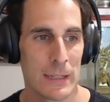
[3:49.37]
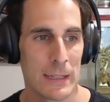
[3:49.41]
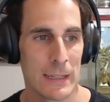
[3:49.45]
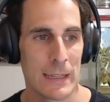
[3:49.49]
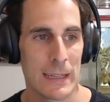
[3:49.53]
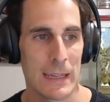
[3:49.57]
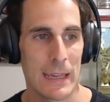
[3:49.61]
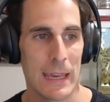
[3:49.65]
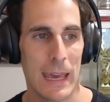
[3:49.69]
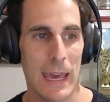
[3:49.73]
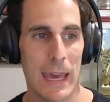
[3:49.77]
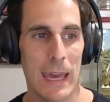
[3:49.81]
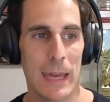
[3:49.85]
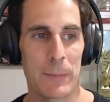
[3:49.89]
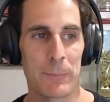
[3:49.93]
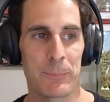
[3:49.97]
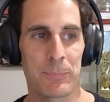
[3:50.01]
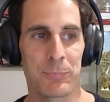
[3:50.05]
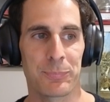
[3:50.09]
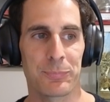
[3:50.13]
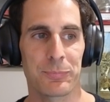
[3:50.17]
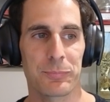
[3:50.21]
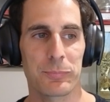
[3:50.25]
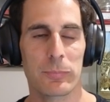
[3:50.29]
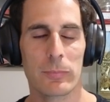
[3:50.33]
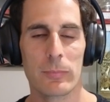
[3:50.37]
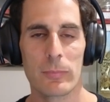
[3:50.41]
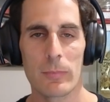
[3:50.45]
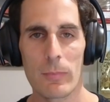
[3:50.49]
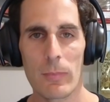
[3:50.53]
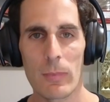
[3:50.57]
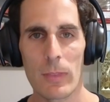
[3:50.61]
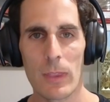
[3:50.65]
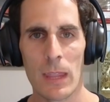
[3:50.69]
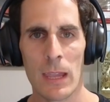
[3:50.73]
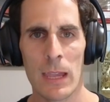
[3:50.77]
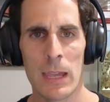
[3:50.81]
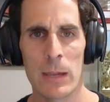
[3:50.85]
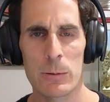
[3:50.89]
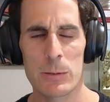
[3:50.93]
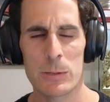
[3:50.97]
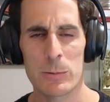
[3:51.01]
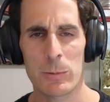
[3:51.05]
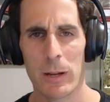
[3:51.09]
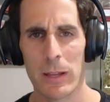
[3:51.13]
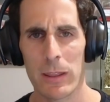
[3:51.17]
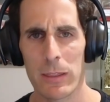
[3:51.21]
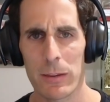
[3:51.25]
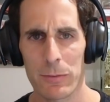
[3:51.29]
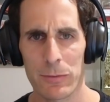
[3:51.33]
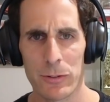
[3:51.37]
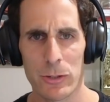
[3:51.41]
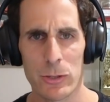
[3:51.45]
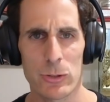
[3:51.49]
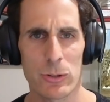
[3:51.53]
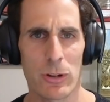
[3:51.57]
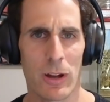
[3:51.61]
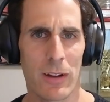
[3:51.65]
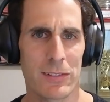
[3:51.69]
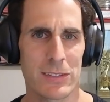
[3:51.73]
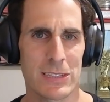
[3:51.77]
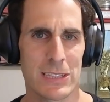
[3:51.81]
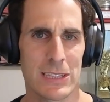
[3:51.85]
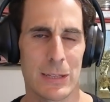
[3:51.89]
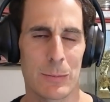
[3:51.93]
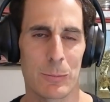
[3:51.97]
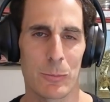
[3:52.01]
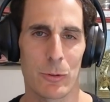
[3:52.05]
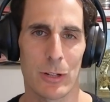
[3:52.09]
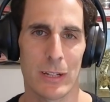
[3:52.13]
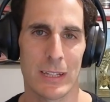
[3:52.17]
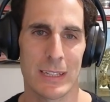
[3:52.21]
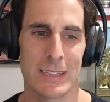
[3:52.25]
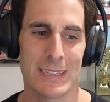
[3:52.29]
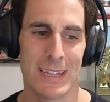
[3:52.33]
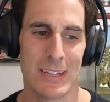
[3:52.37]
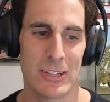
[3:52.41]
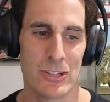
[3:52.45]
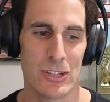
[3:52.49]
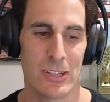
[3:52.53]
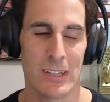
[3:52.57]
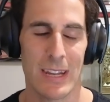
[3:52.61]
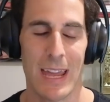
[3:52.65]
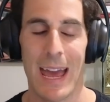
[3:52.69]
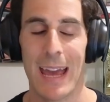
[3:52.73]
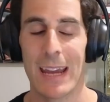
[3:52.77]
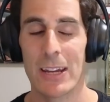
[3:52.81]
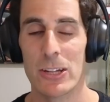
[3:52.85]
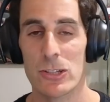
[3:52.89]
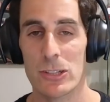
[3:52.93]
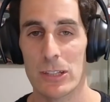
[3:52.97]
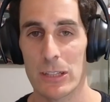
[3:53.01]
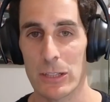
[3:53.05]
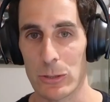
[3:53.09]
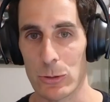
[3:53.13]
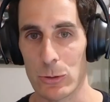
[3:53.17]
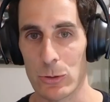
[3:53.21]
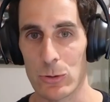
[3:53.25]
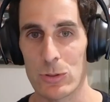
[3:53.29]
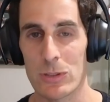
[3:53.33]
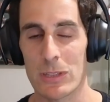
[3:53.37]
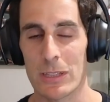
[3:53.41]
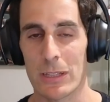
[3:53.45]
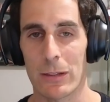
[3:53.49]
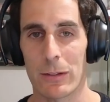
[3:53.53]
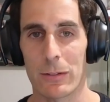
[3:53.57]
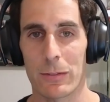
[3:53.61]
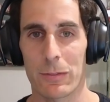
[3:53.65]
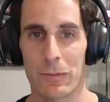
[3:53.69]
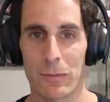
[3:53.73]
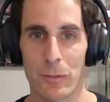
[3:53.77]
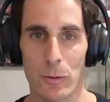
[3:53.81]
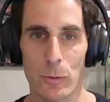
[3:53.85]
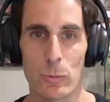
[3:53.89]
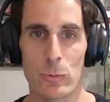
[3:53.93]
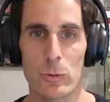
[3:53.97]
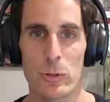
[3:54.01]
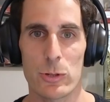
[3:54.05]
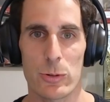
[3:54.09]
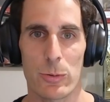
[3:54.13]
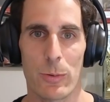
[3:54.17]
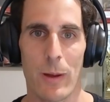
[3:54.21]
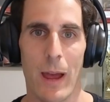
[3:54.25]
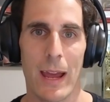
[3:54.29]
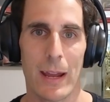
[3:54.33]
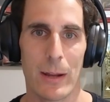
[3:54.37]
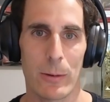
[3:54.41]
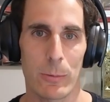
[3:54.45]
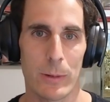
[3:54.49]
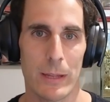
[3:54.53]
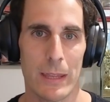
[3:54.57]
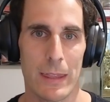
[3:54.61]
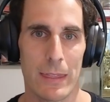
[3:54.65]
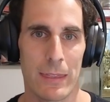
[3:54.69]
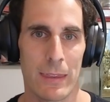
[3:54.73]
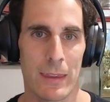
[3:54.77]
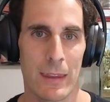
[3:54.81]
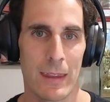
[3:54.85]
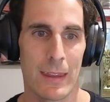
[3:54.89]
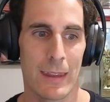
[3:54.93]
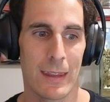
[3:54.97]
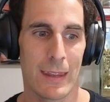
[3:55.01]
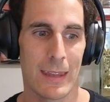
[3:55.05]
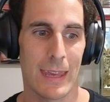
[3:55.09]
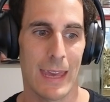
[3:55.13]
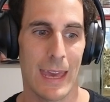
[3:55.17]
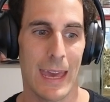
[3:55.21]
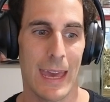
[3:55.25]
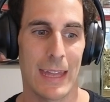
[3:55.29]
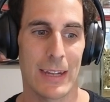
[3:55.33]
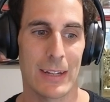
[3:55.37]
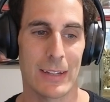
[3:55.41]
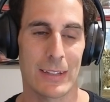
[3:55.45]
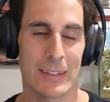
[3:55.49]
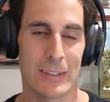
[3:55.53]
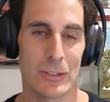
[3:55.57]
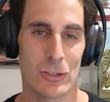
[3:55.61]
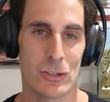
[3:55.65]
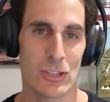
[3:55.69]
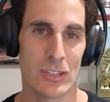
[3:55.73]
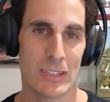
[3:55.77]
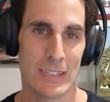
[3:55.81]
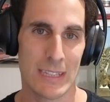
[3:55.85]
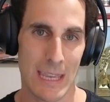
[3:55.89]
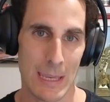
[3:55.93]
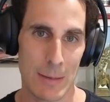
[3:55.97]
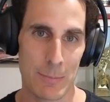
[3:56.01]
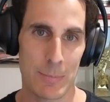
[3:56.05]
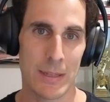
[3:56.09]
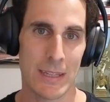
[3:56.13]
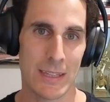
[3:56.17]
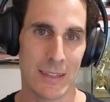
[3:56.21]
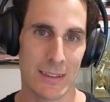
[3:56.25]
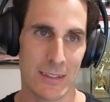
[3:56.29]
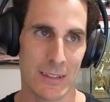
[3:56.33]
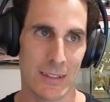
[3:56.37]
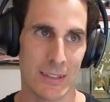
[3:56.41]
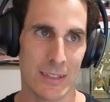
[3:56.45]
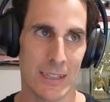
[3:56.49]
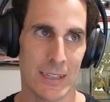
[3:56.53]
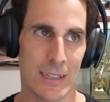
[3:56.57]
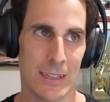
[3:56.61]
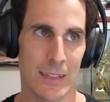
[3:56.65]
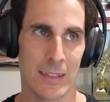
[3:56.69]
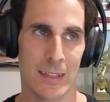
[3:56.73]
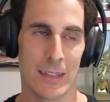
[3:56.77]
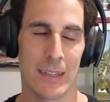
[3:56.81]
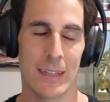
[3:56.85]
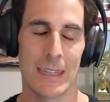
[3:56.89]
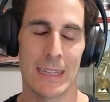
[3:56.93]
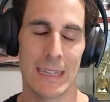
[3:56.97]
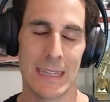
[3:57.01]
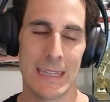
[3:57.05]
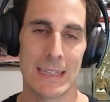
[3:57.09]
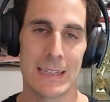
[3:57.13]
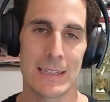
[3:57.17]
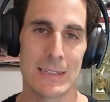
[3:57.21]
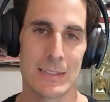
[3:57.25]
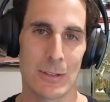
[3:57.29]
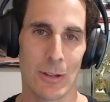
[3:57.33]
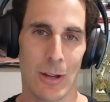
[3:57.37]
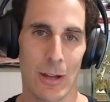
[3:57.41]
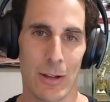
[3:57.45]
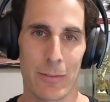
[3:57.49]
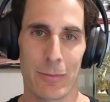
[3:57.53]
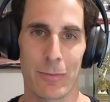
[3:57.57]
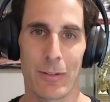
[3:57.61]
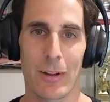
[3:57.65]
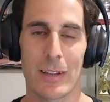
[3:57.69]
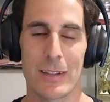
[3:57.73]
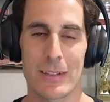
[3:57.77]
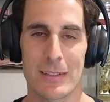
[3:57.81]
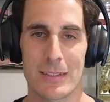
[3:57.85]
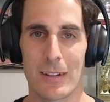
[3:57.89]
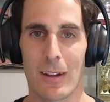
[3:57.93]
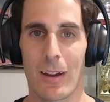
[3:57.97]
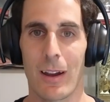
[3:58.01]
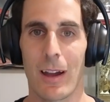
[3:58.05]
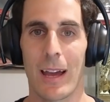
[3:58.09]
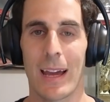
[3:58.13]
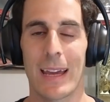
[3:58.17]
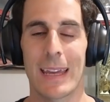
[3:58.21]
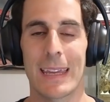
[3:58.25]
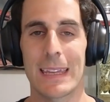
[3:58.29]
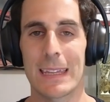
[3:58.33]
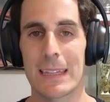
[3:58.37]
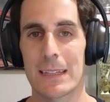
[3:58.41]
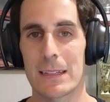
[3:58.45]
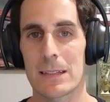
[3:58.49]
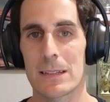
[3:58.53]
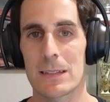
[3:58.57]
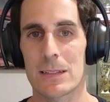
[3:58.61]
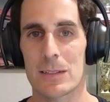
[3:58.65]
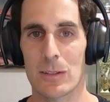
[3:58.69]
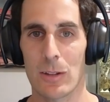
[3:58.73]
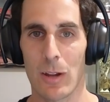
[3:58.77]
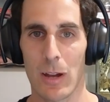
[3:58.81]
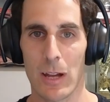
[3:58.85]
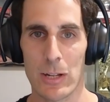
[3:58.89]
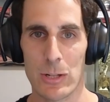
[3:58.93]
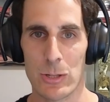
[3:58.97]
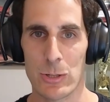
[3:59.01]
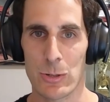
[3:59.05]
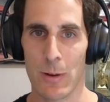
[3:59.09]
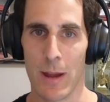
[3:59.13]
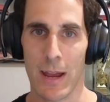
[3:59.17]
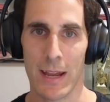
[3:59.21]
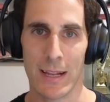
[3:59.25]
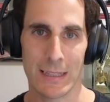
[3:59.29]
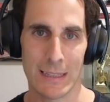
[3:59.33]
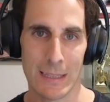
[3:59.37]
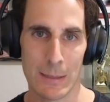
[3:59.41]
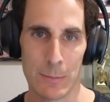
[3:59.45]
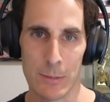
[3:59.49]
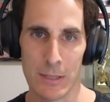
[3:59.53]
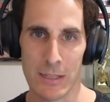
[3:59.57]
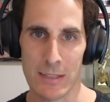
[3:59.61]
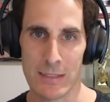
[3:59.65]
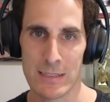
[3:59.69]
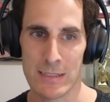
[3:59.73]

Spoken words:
and he was one of the few drivers in the morning session actually using the full track width and just keeping the inside front tire inside track limits